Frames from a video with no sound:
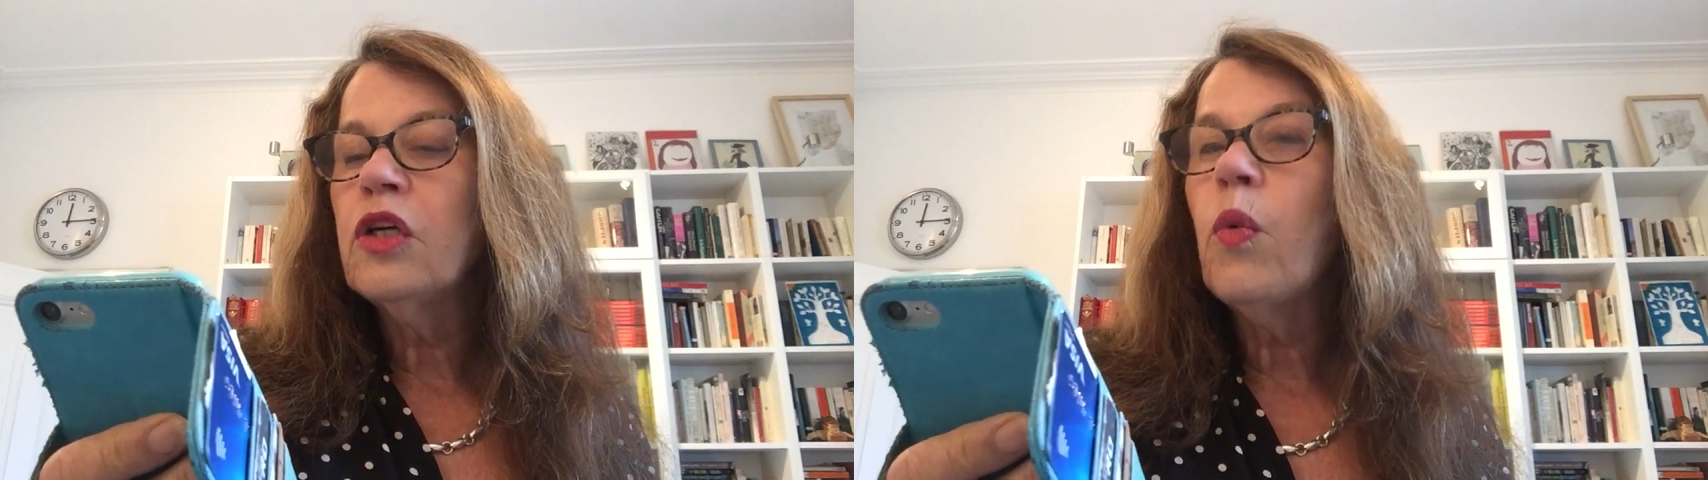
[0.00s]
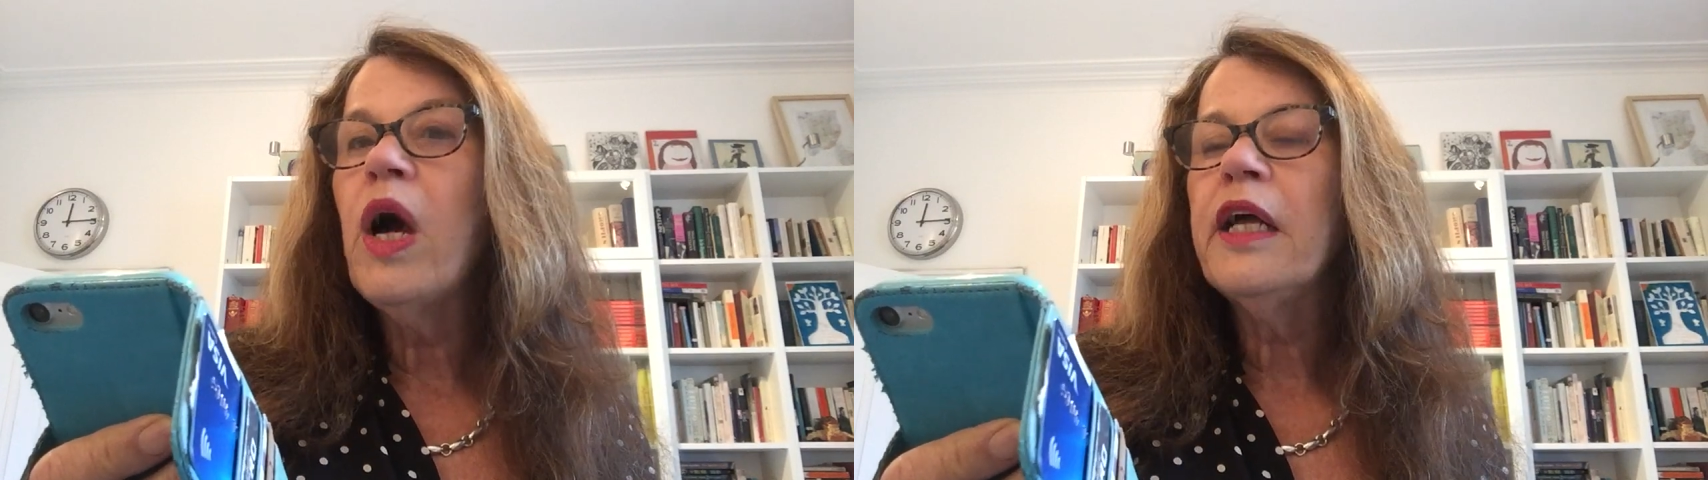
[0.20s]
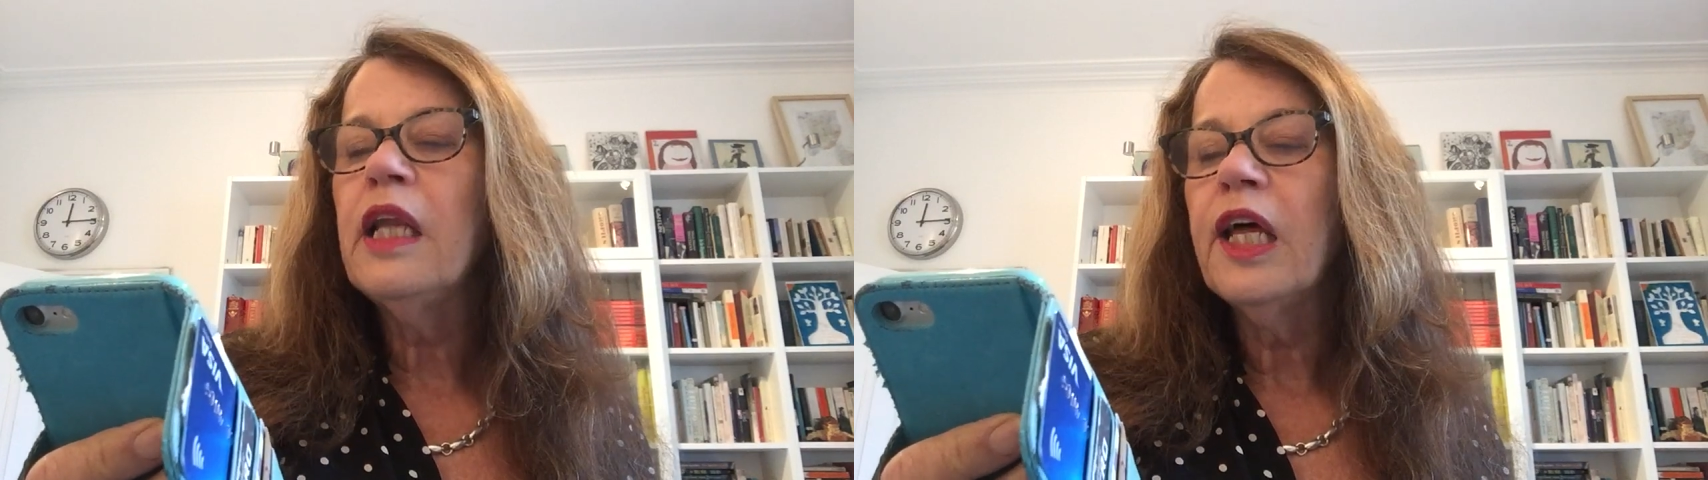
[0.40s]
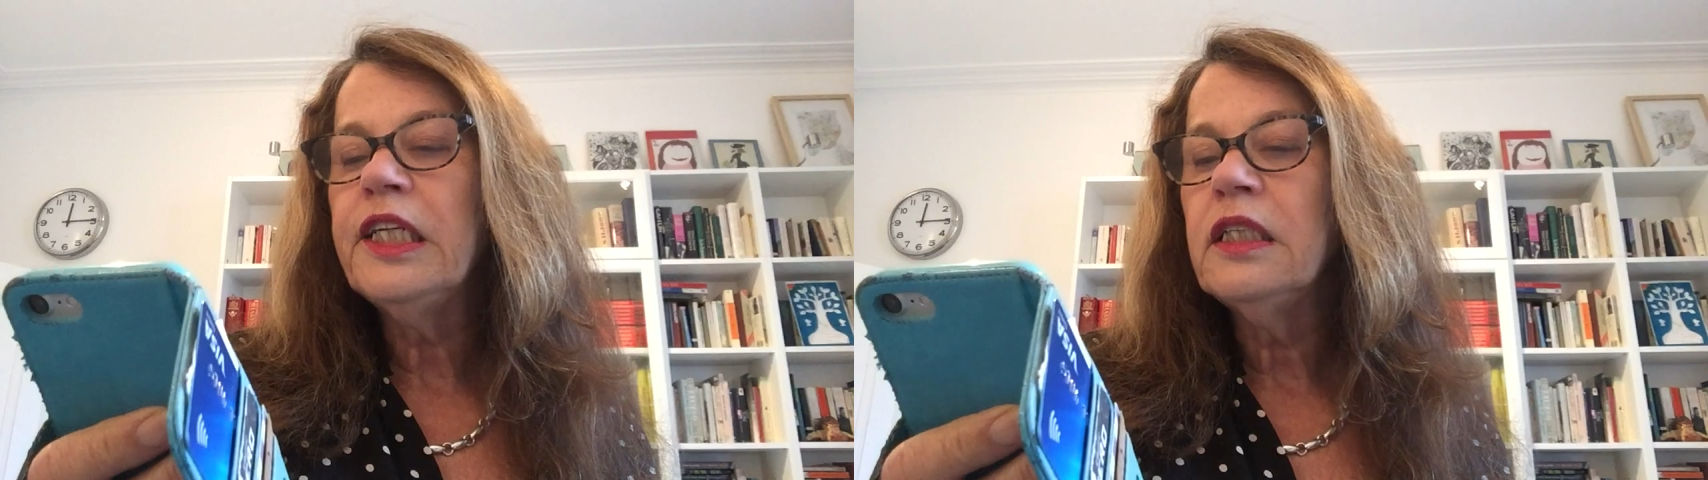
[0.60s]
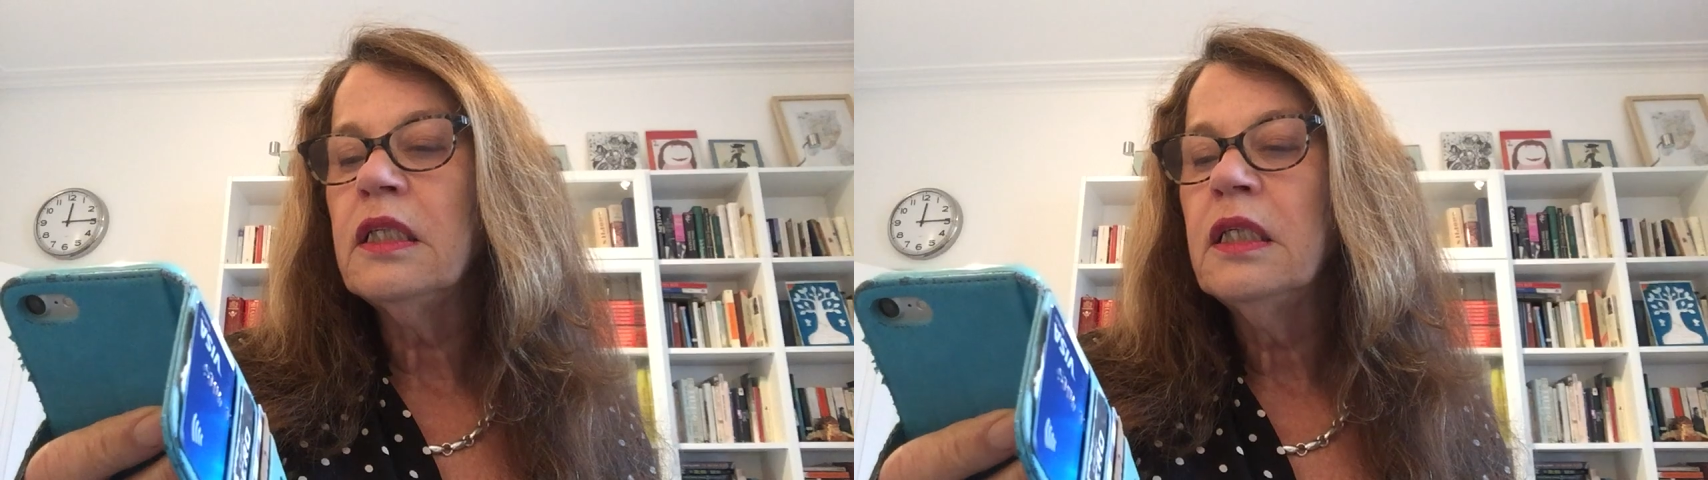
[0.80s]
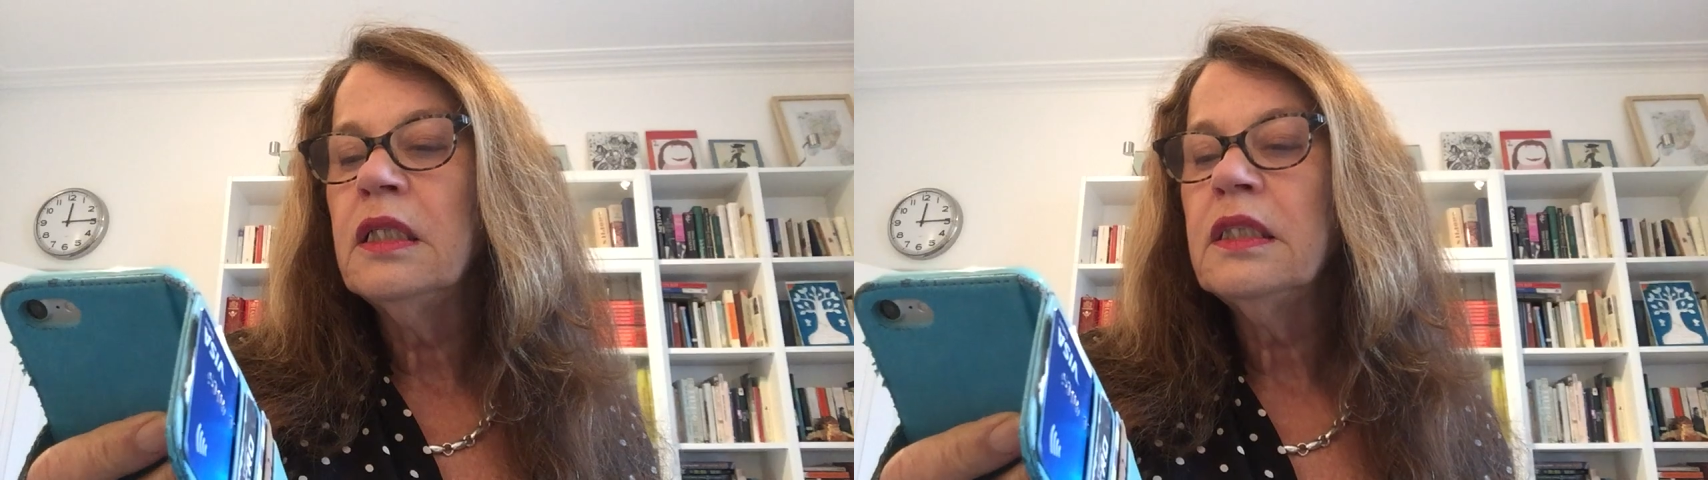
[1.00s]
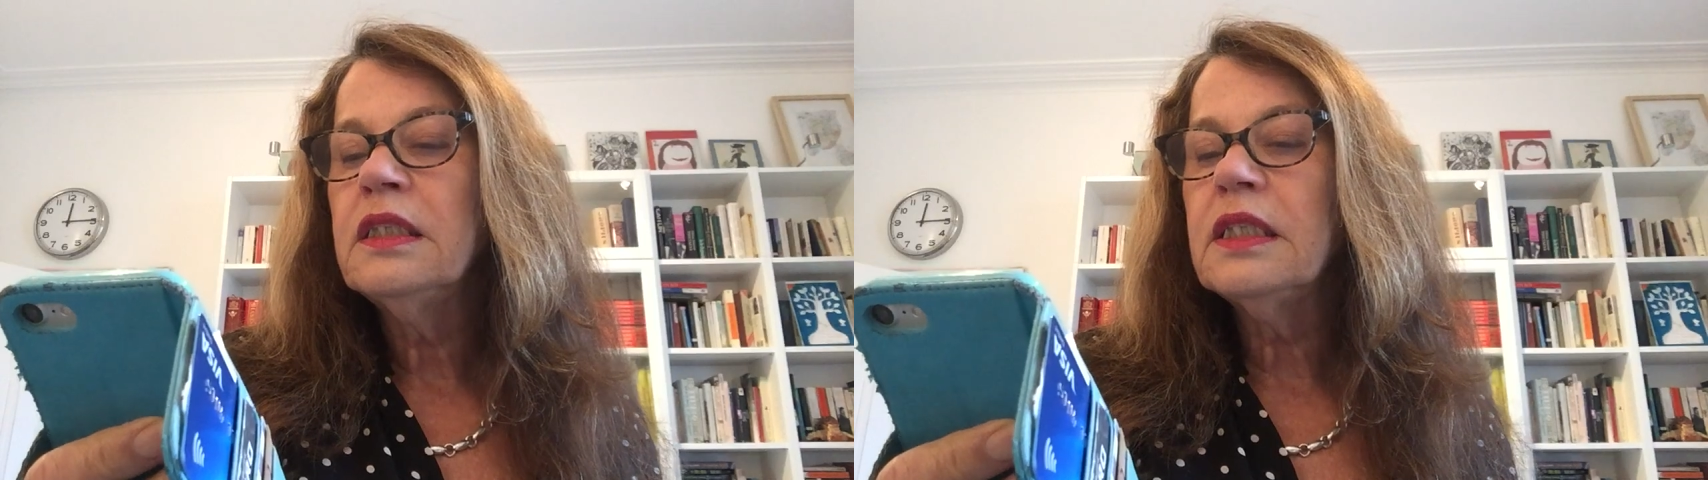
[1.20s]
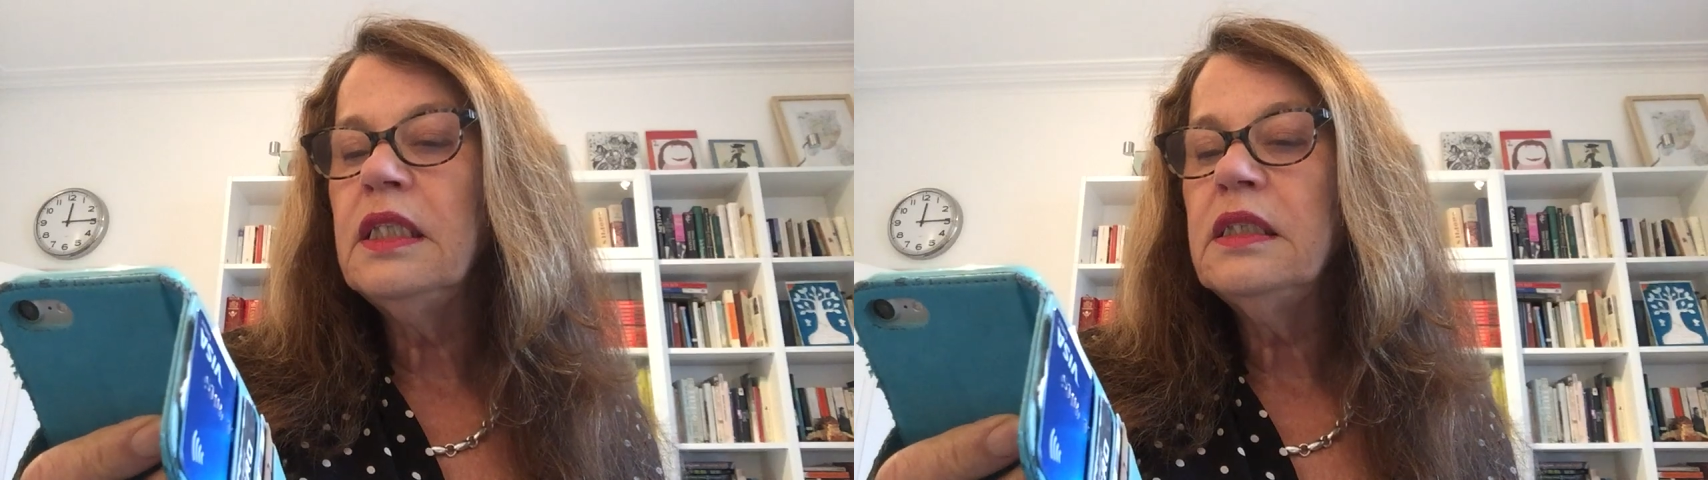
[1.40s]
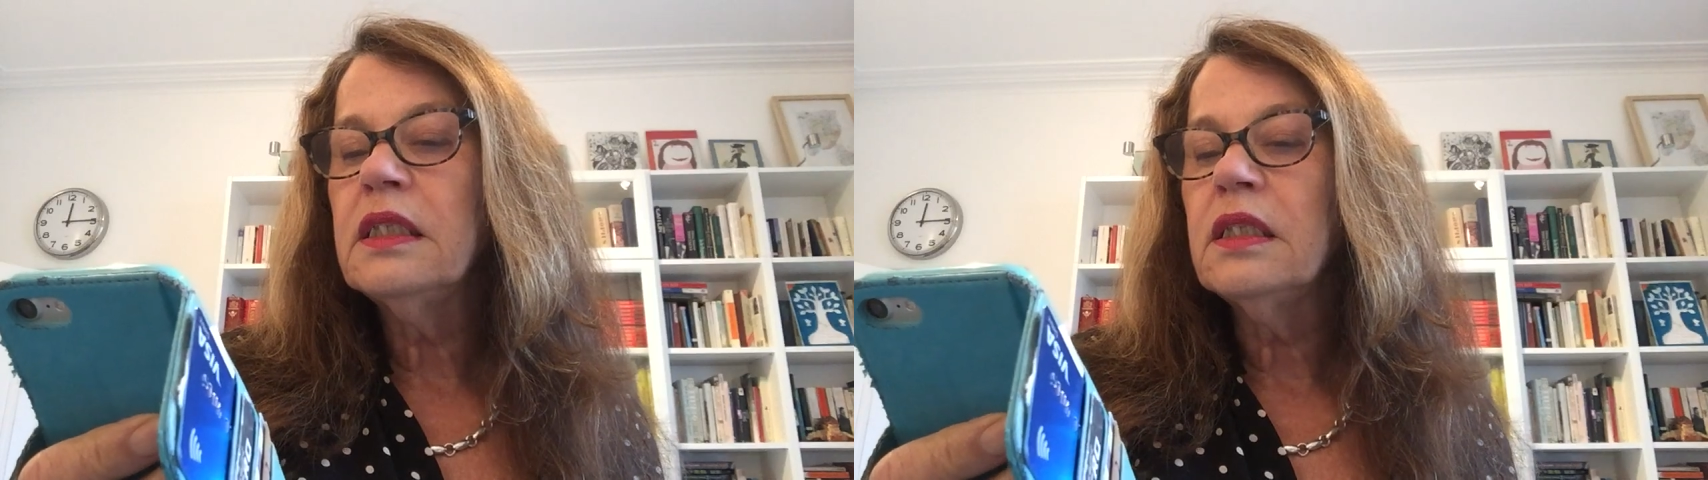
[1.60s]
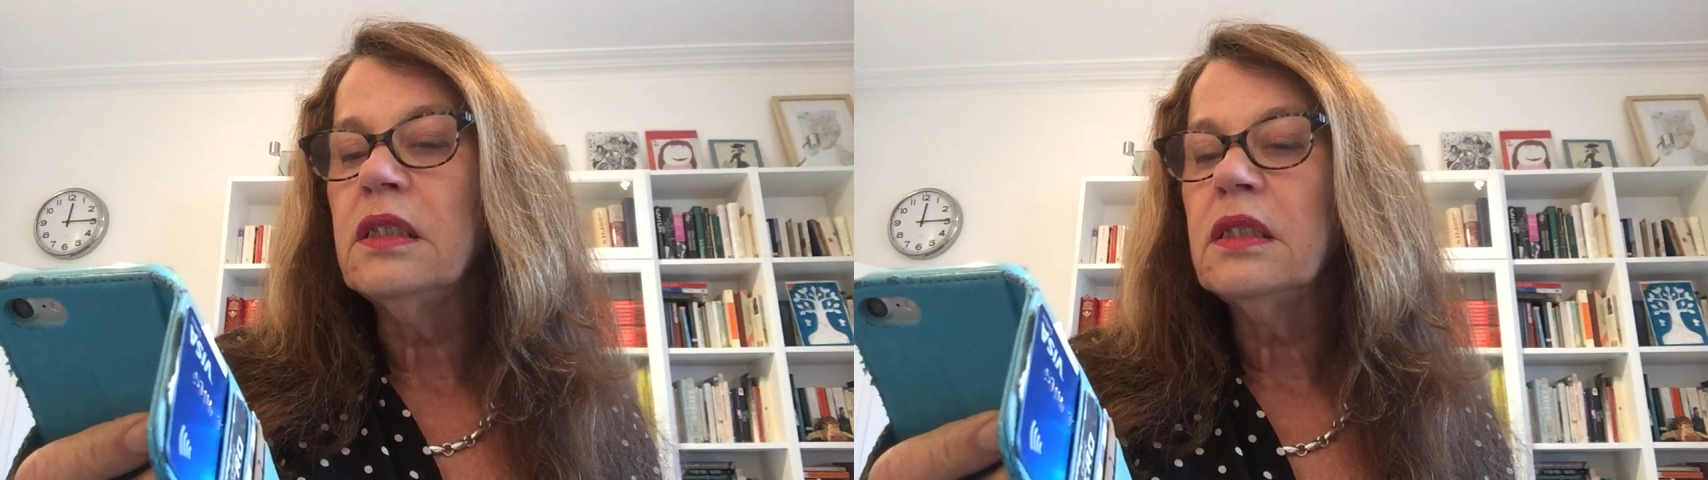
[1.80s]
to where light
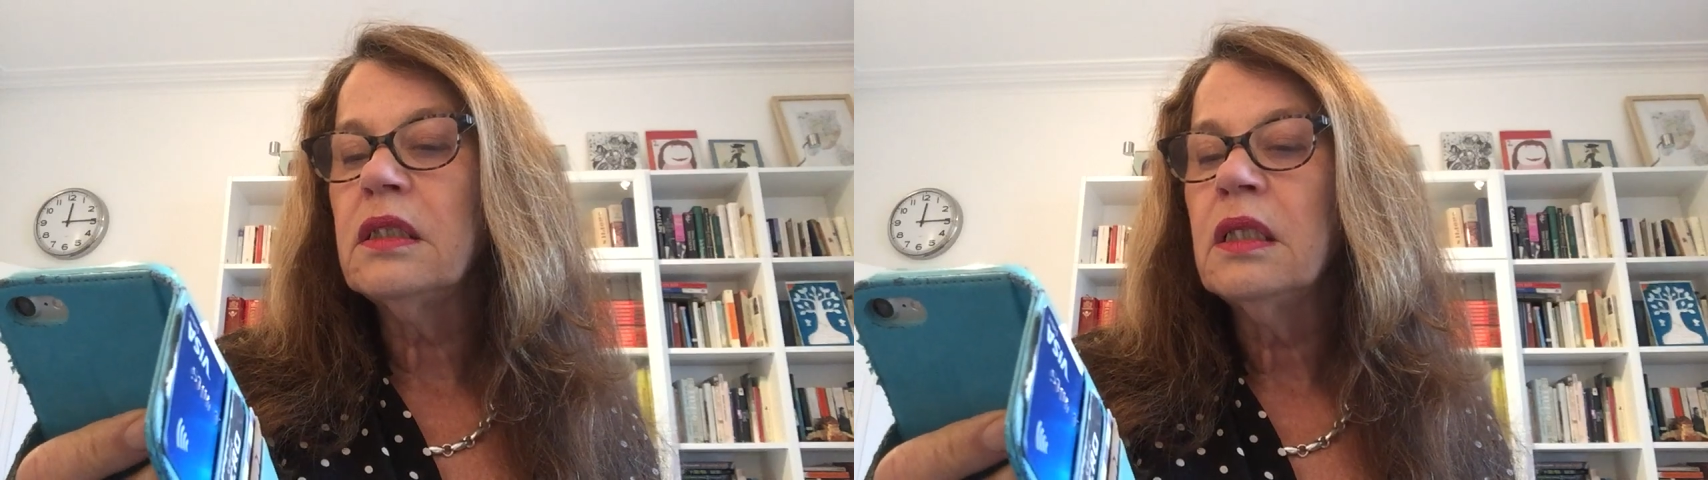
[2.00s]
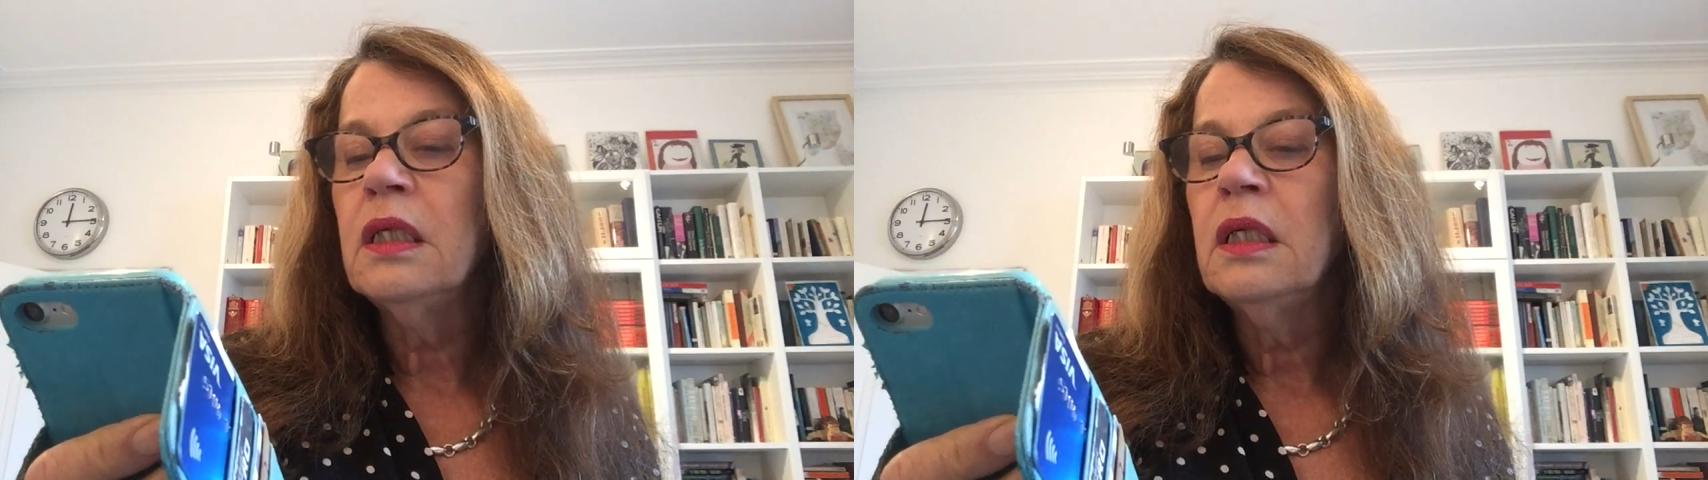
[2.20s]
ceases,